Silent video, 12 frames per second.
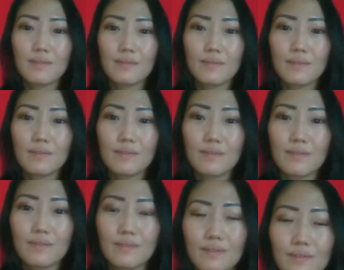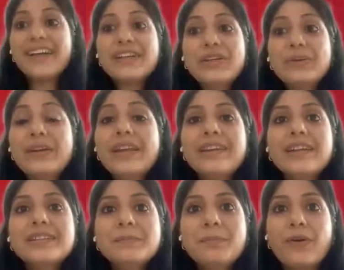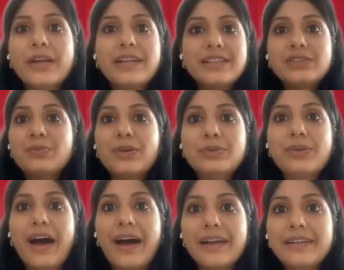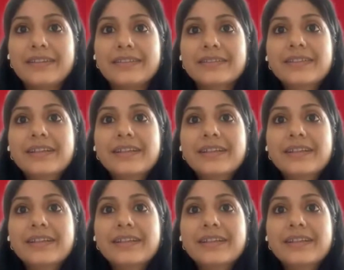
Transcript: Okay, thank you. And another point I just want to add here,